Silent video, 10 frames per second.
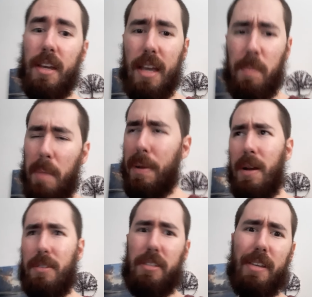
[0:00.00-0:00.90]
and my
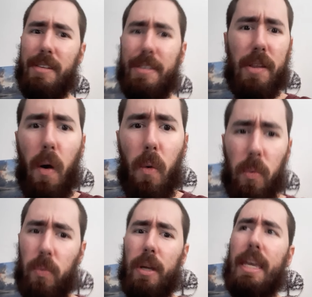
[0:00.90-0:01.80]
parents didn't
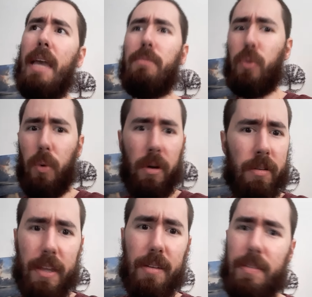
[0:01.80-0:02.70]
know what games were.
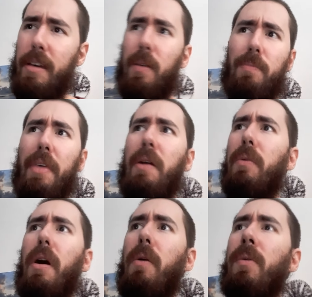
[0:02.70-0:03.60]
They don't
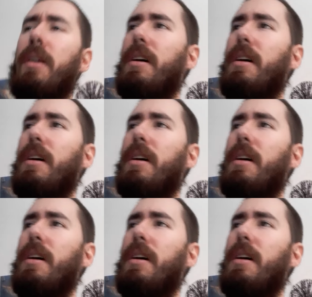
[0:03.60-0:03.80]
know.